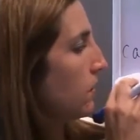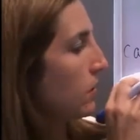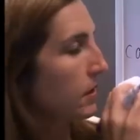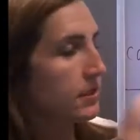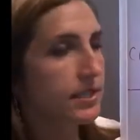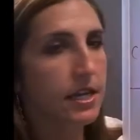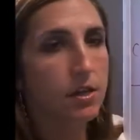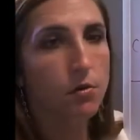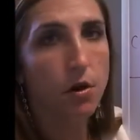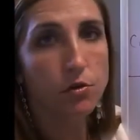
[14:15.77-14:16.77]
let's say
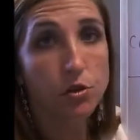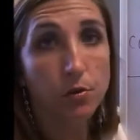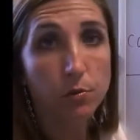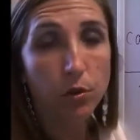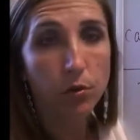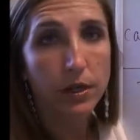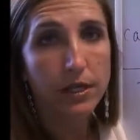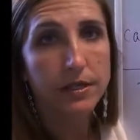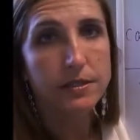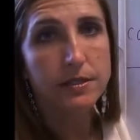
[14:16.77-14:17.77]
you owed your
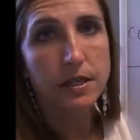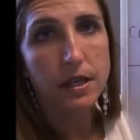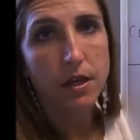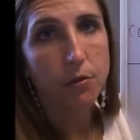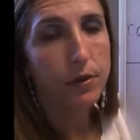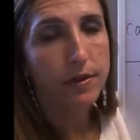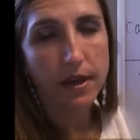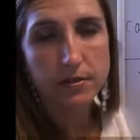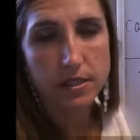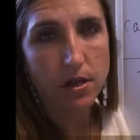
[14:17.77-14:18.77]
employees
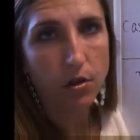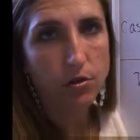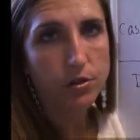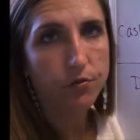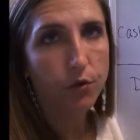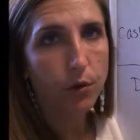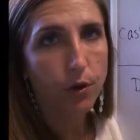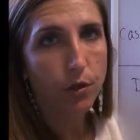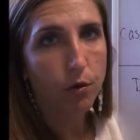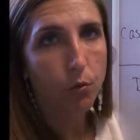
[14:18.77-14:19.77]
$3,000 for
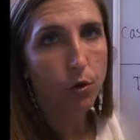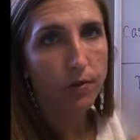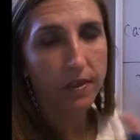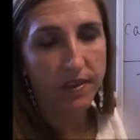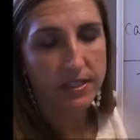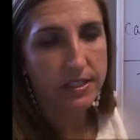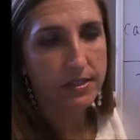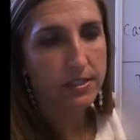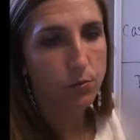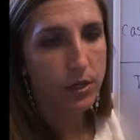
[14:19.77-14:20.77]
the work that they did
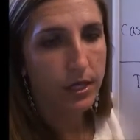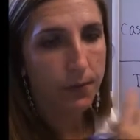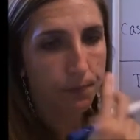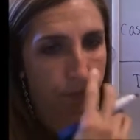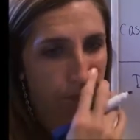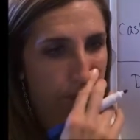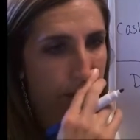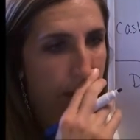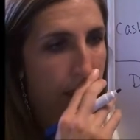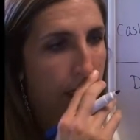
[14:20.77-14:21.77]
this week.
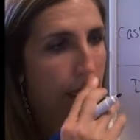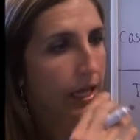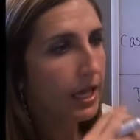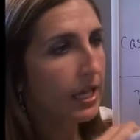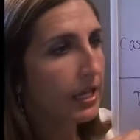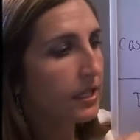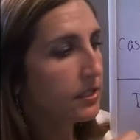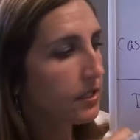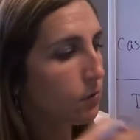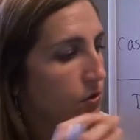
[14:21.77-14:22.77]

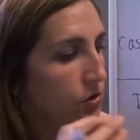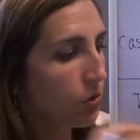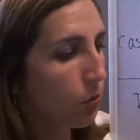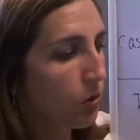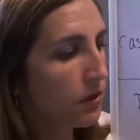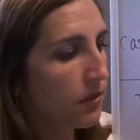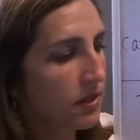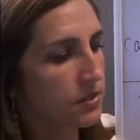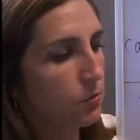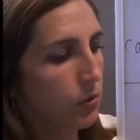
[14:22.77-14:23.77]
And it was the work
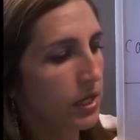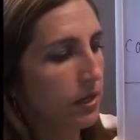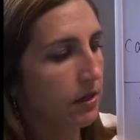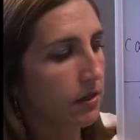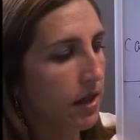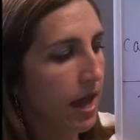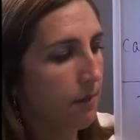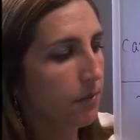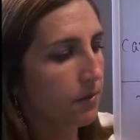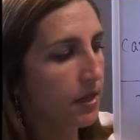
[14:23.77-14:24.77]
this week
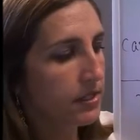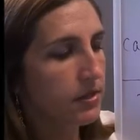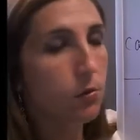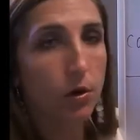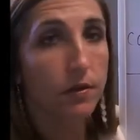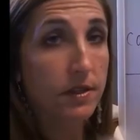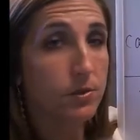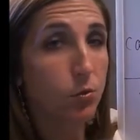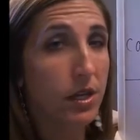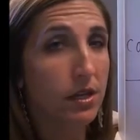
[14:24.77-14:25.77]
happened. They did the work this
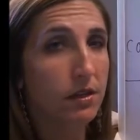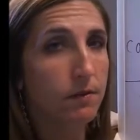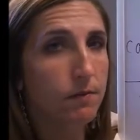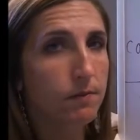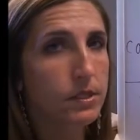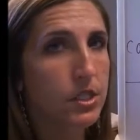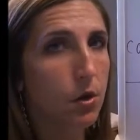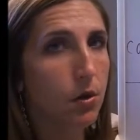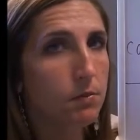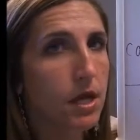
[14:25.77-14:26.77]
week.
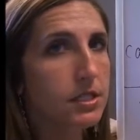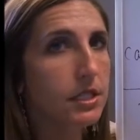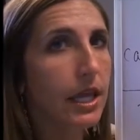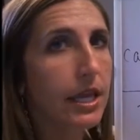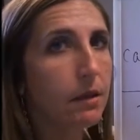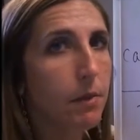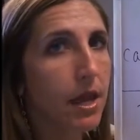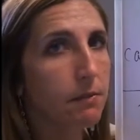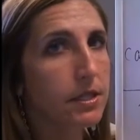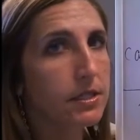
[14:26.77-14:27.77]
So I'm not delaying
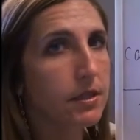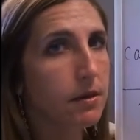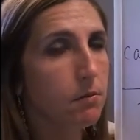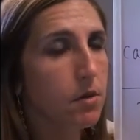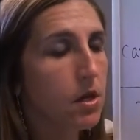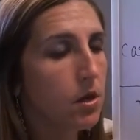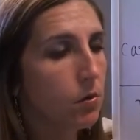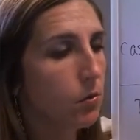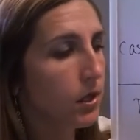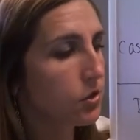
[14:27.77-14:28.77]
payment to them,
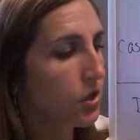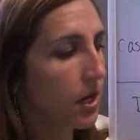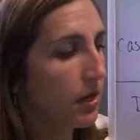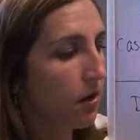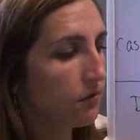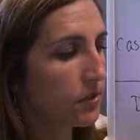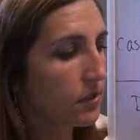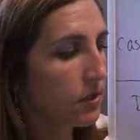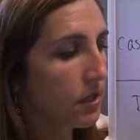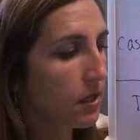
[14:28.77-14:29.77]
which I often